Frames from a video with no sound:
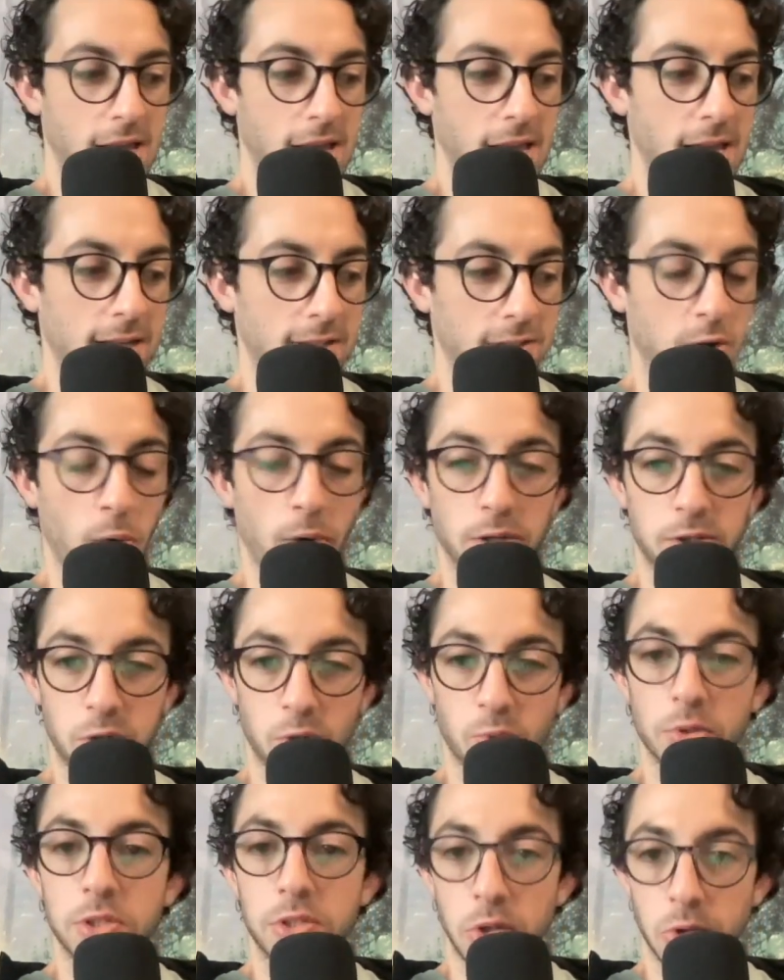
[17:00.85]
It's going to
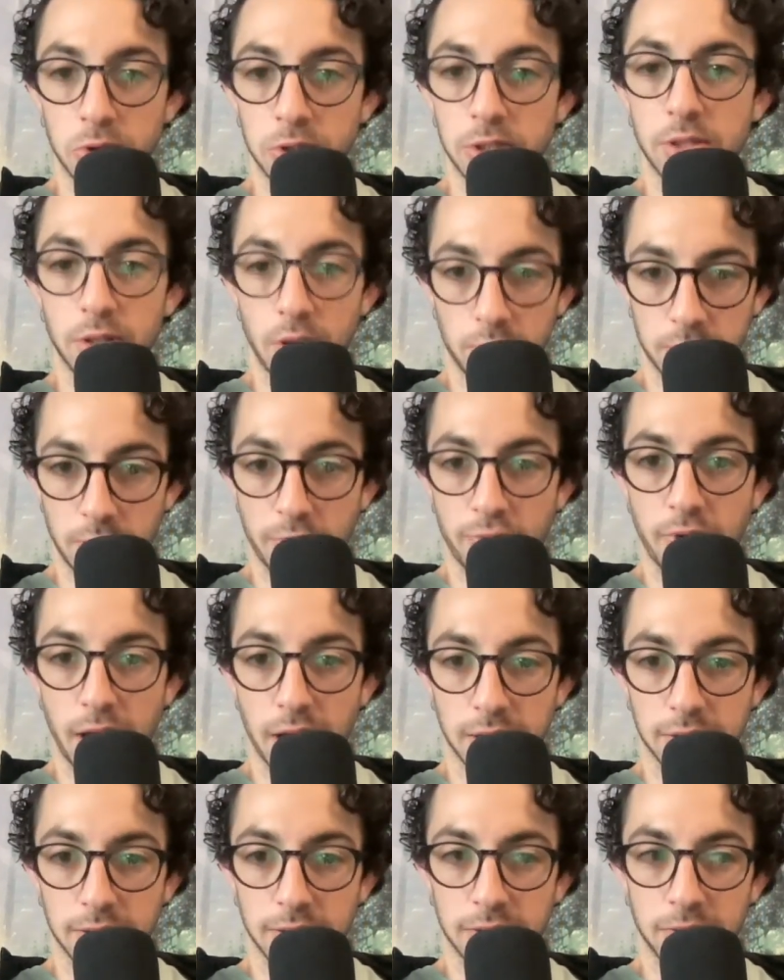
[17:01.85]
reduce those
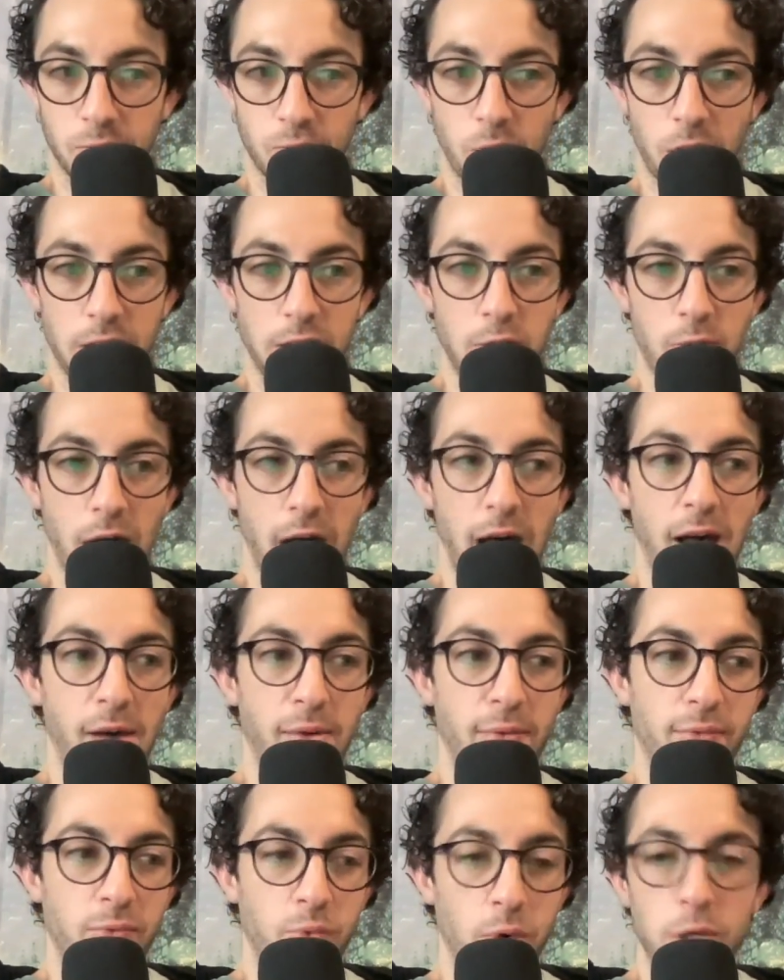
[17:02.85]
effects when you
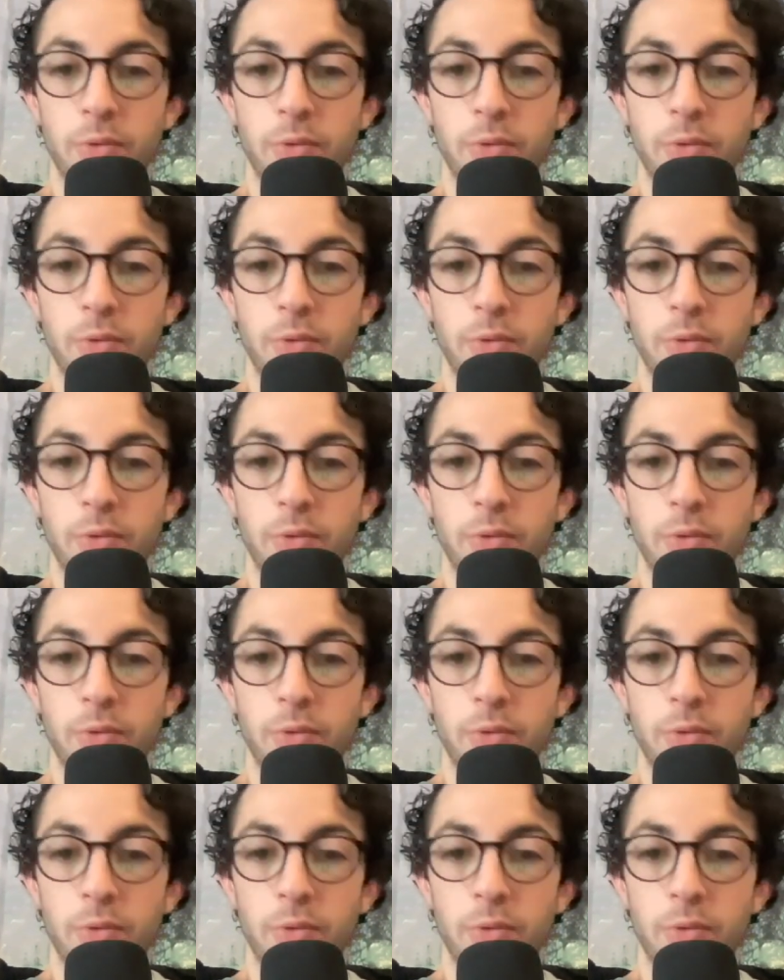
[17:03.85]
have when